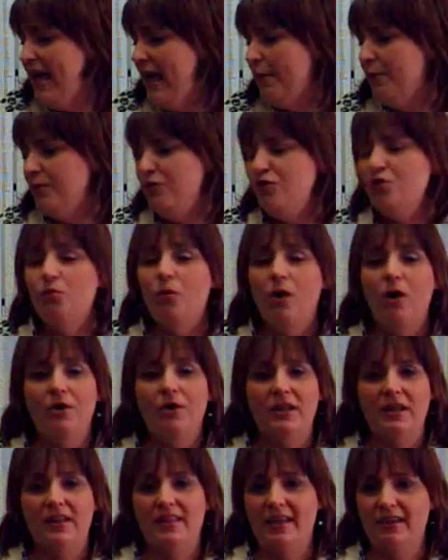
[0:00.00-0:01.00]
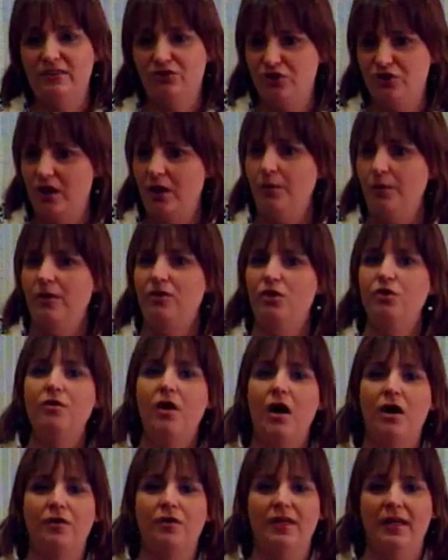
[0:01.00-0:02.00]
And when you walk into that show and you
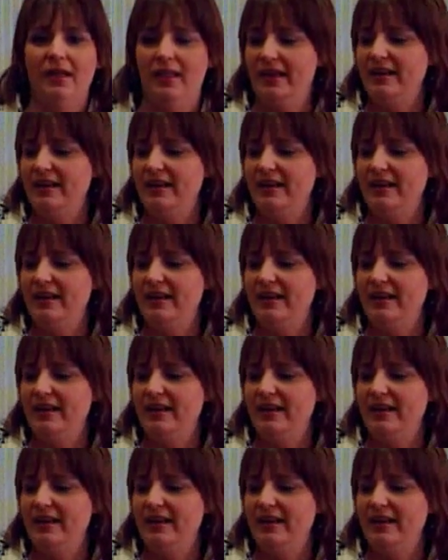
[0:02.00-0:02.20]
knock on that